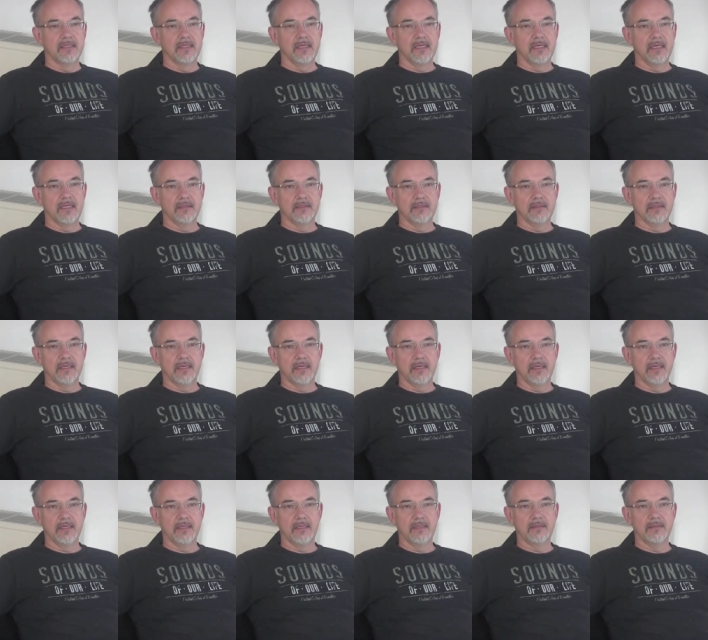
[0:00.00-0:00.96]
and
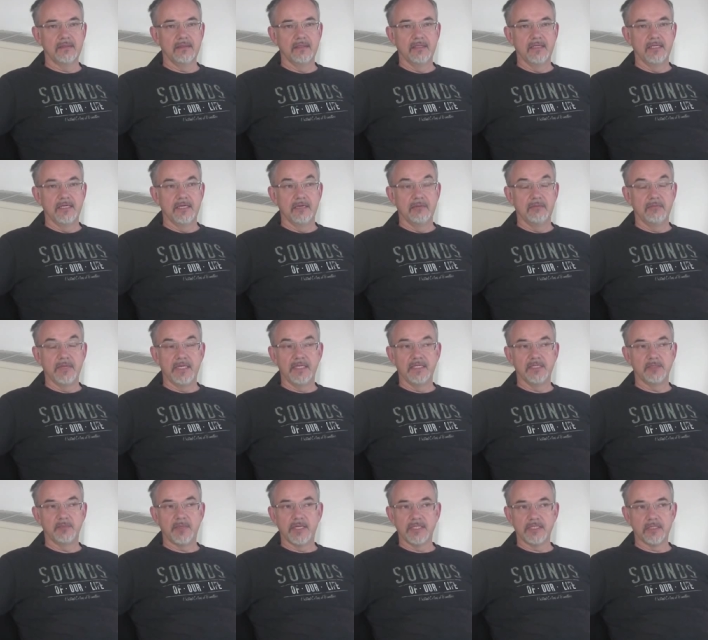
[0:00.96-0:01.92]
I made a
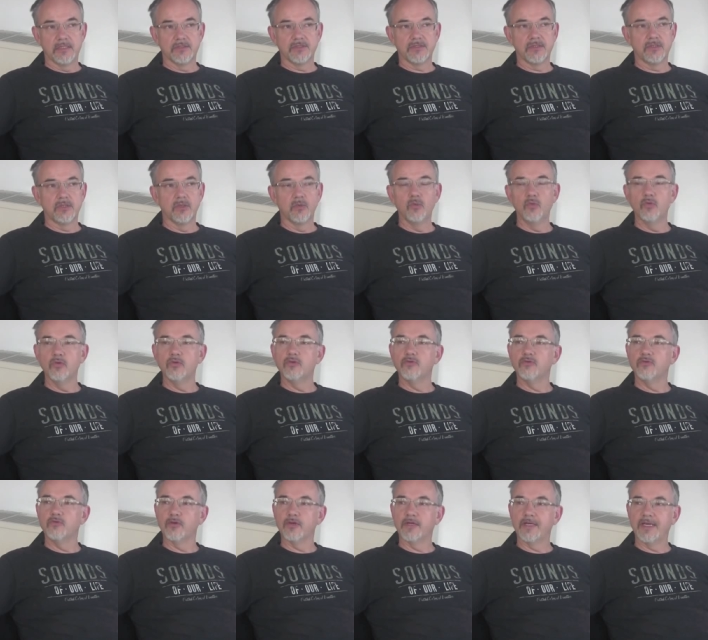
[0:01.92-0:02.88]
special school
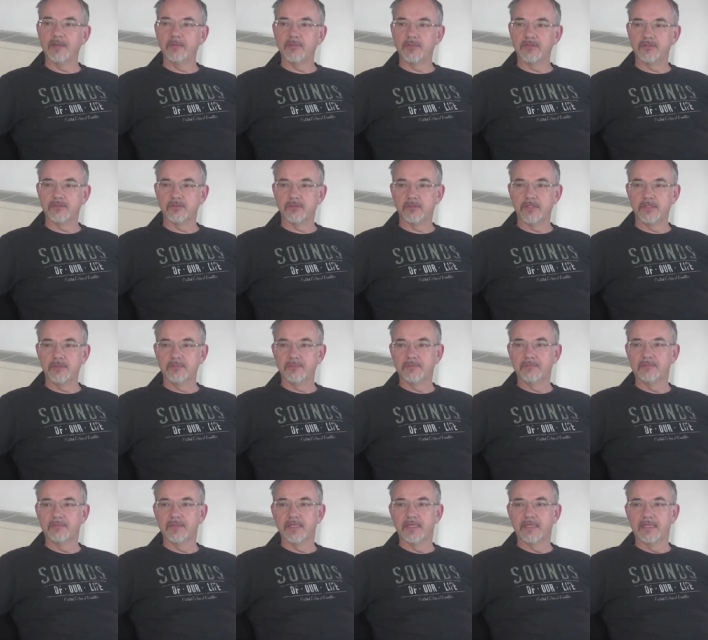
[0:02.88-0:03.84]
for chemistry,
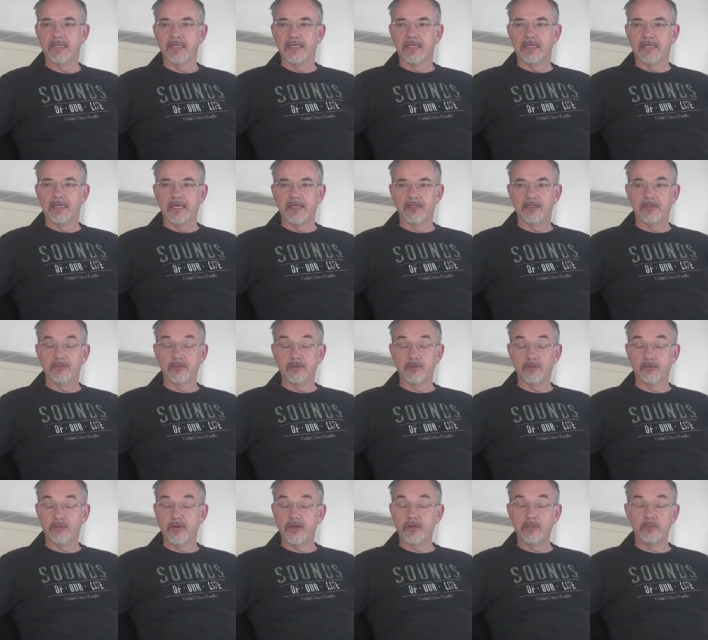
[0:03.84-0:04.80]
and I
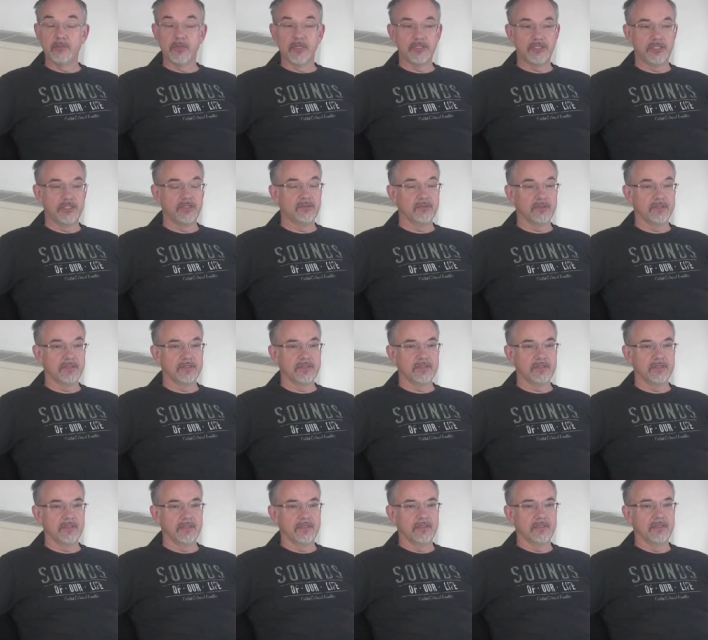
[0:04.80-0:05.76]
was very much
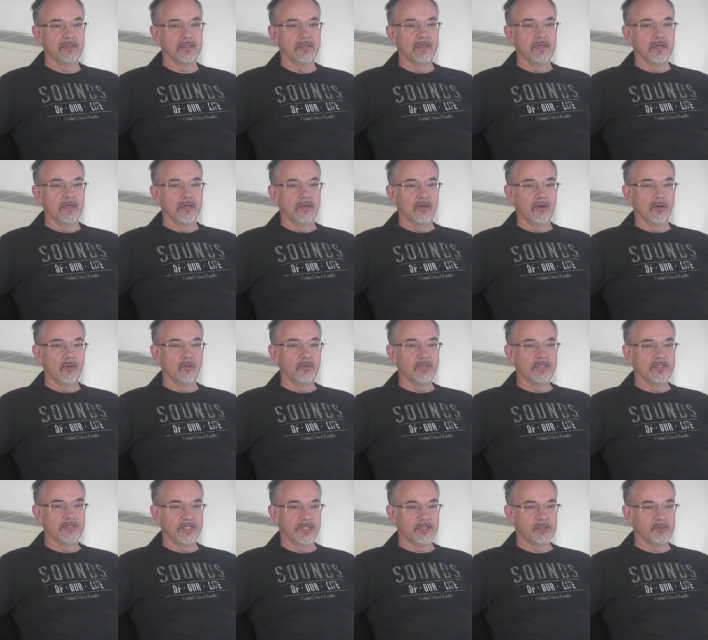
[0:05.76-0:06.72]
interested in all
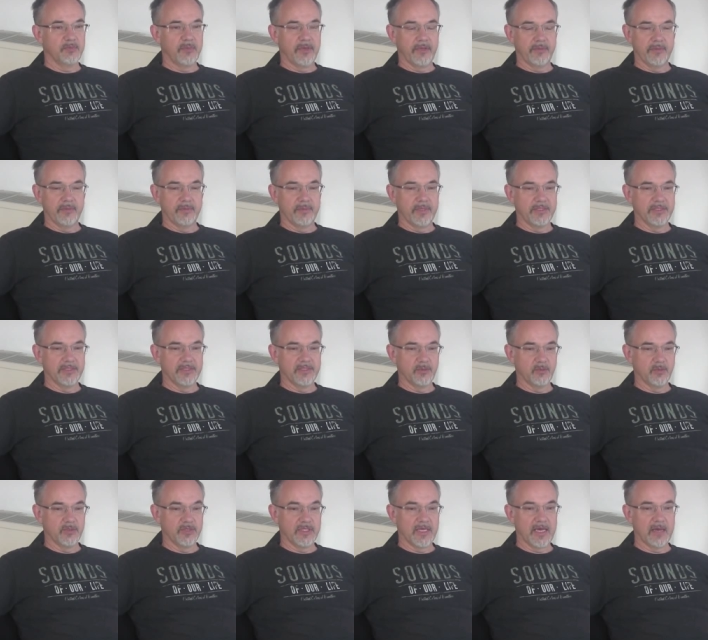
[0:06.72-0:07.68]
these
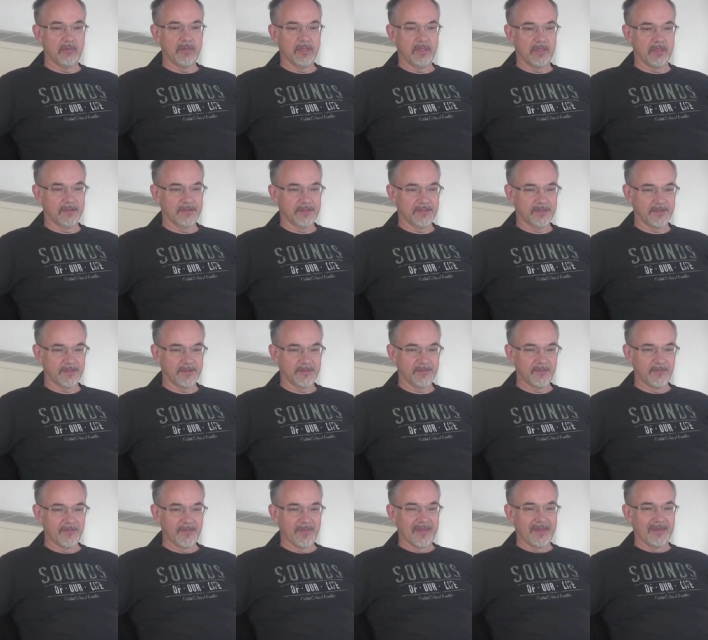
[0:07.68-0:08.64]
experiments with
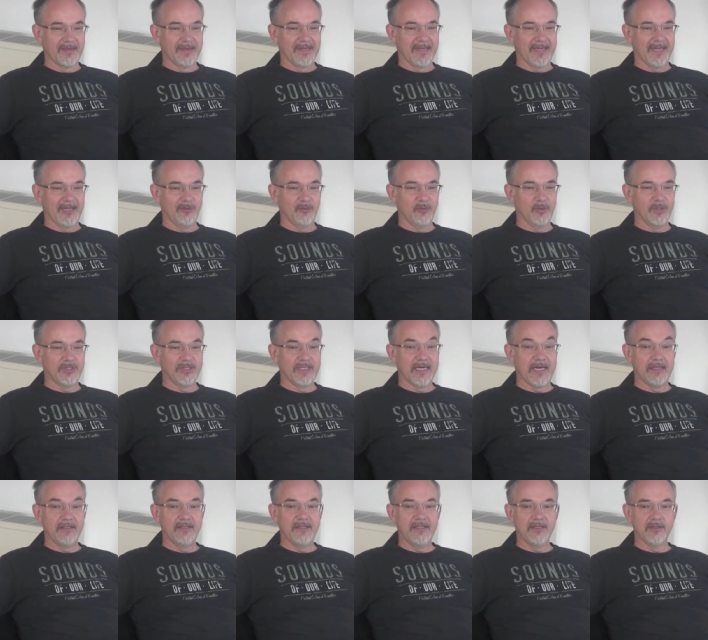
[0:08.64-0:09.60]
chemicals and with the
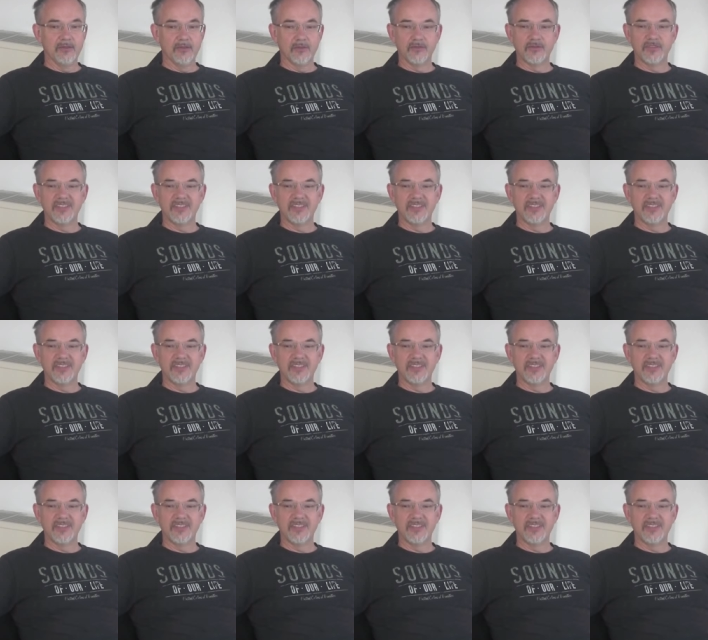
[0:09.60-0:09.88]
idea of